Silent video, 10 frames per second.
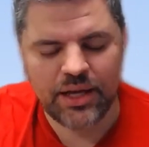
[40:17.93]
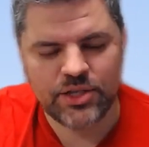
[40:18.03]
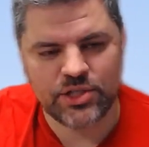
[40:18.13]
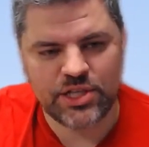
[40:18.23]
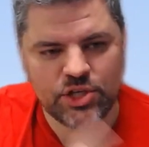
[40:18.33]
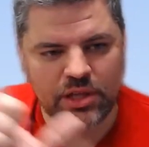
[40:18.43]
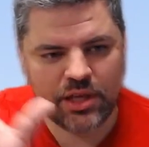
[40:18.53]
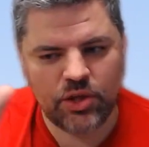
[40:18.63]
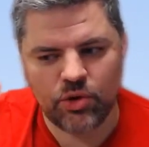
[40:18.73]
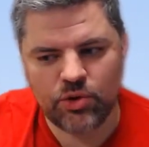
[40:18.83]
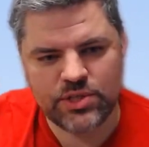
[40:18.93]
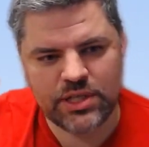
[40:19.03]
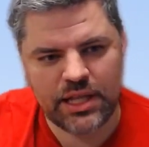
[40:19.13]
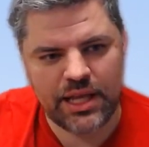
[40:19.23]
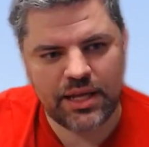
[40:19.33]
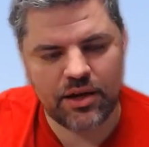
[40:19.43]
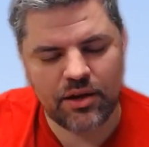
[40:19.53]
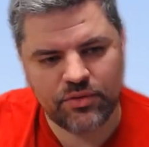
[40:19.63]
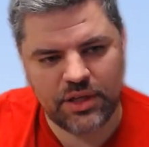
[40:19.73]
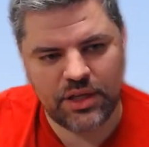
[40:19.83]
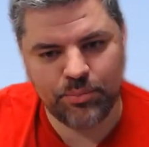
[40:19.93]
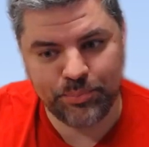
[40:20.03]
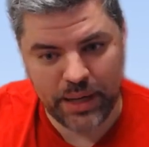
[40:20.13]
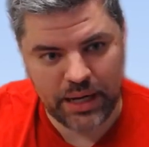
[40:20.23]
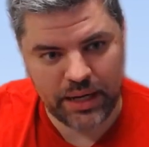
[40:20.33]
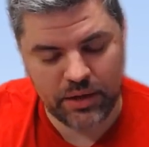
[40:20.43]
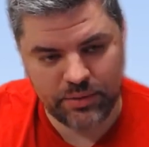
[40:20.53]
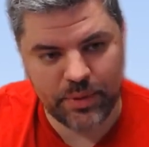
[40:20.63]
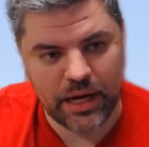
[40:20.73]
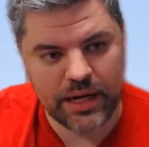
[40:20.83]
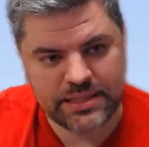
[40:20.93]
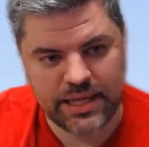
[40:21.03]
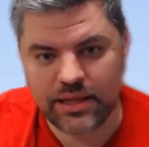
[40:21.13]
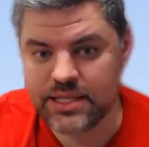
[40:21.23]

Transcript: So essentially, you're using the data of the buyer's data.